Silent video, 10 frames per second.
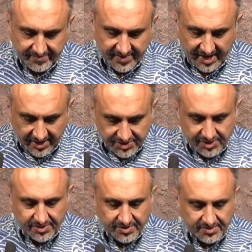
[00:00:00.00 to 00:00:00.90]

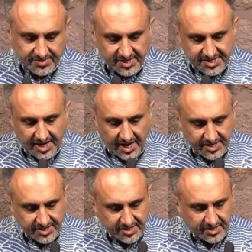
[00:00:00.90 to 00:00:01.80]
Enter the
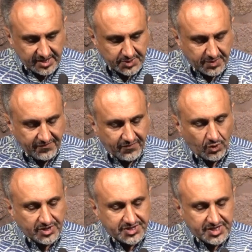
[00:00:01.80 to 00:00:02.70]
text that's
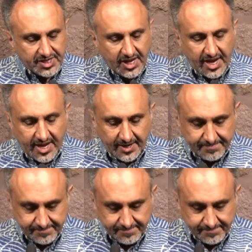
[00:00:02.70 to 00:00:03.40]
before us today.